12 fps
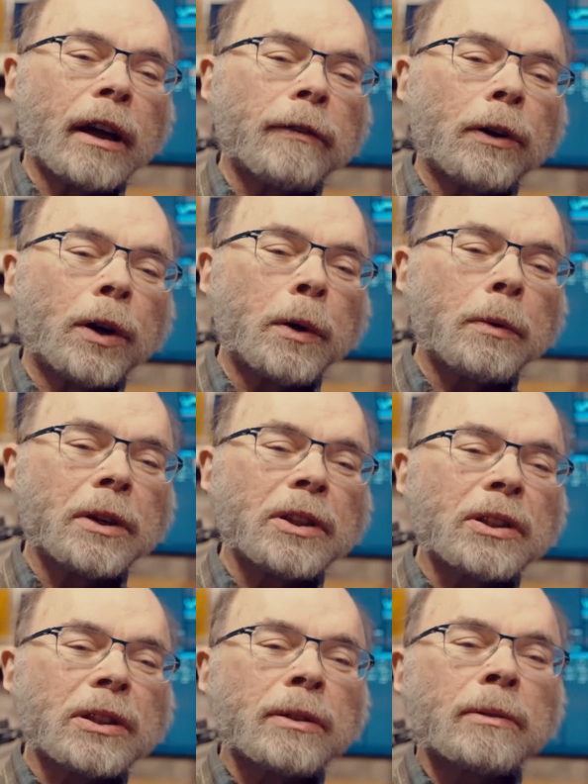I've
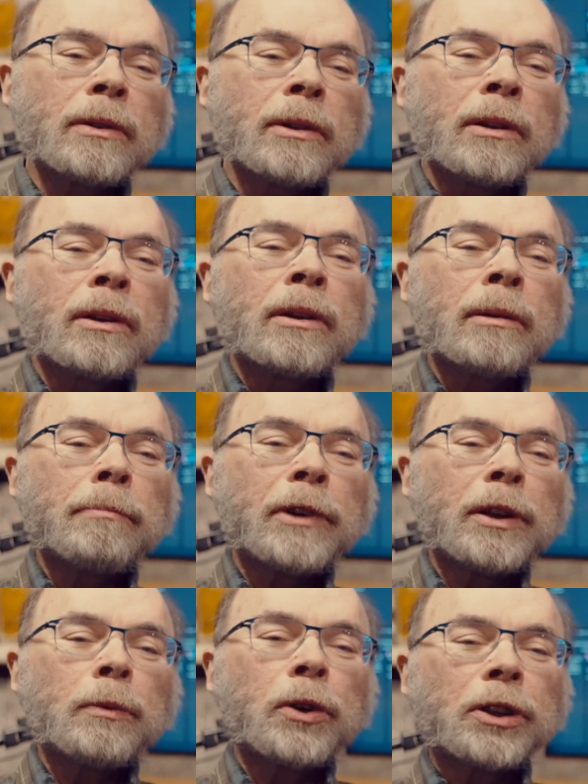always
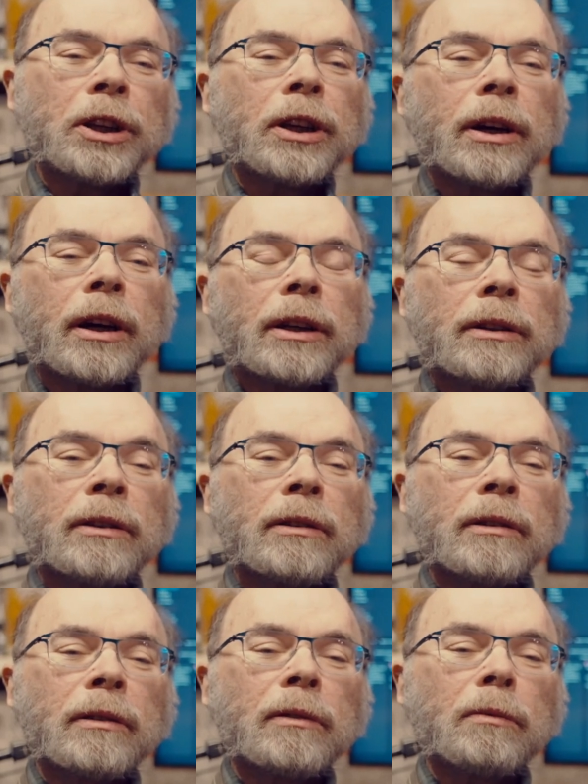been working on
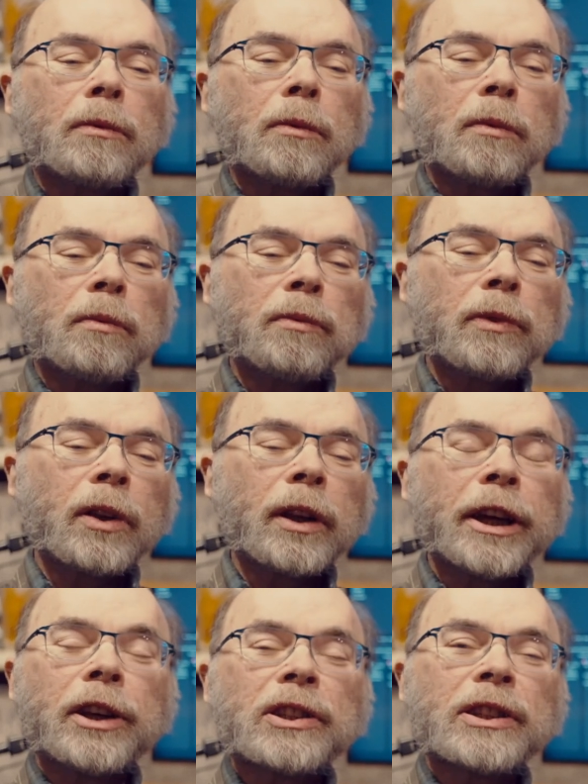the
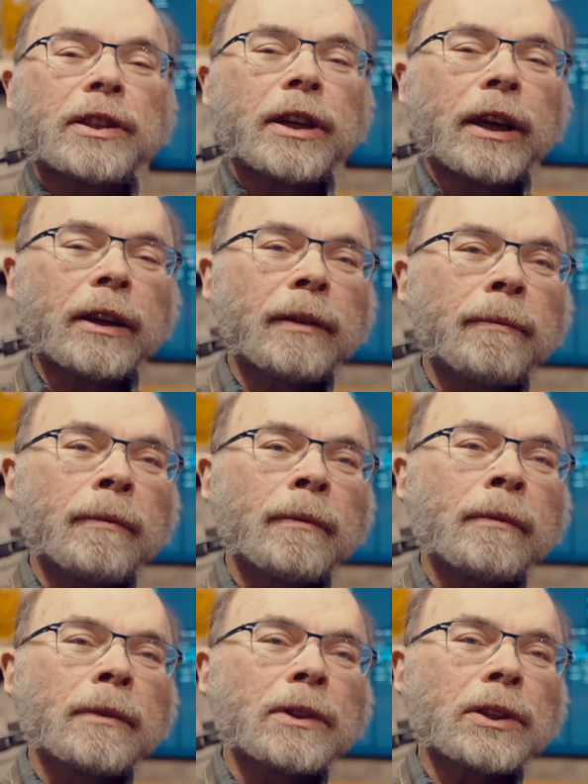latest thing.
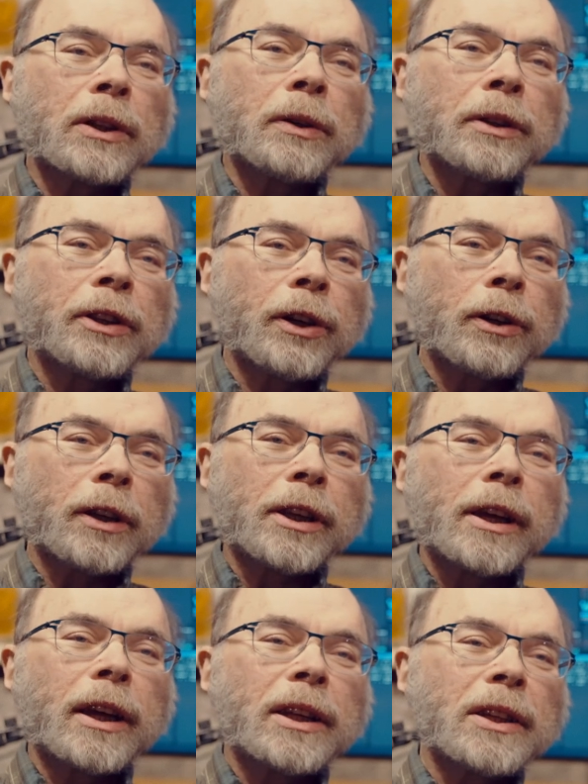So in the early
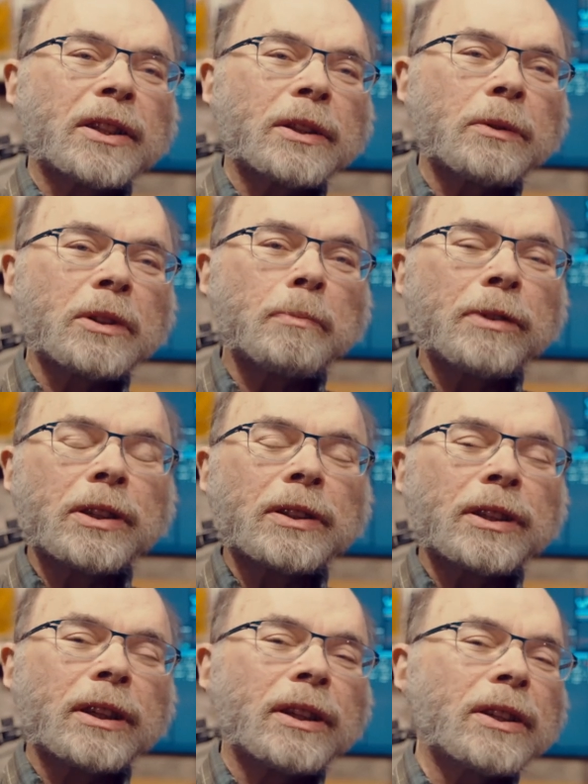80s, it was
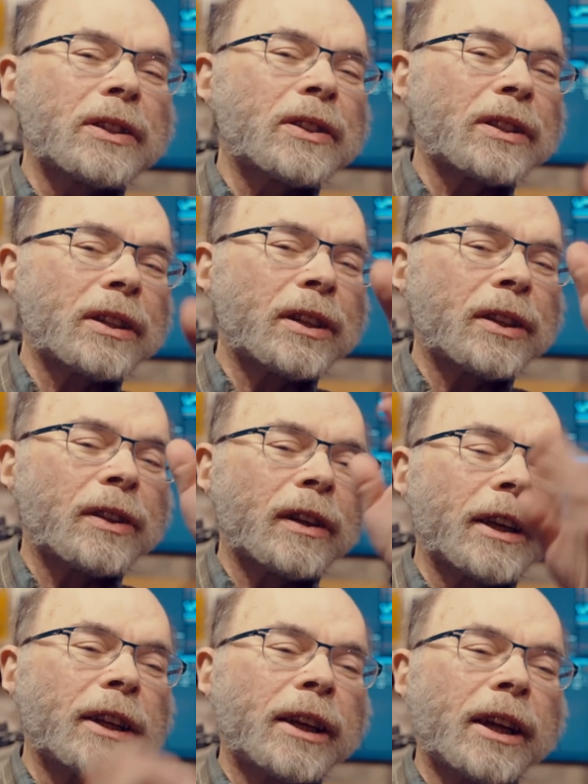PCs, and in the
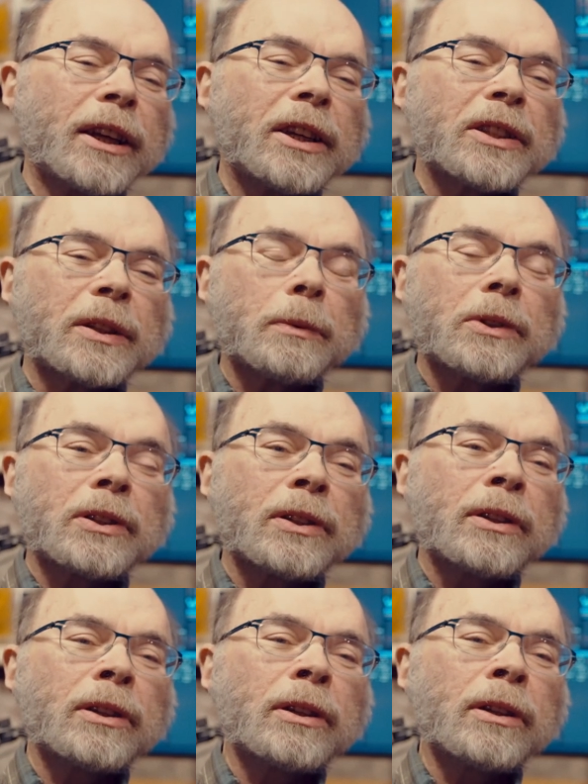late 80s, it was
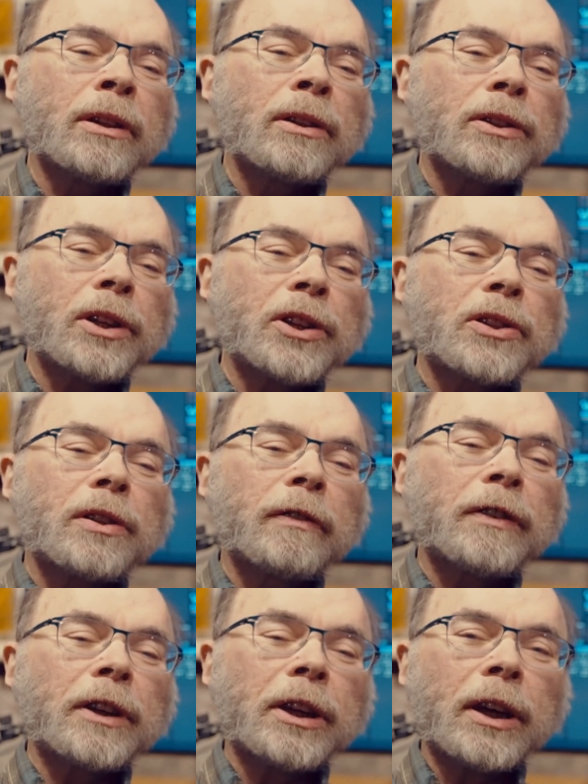digital
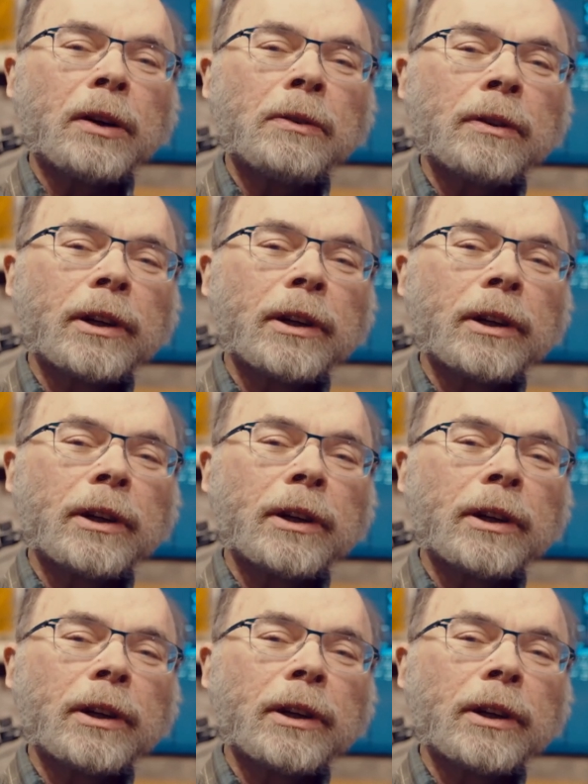video.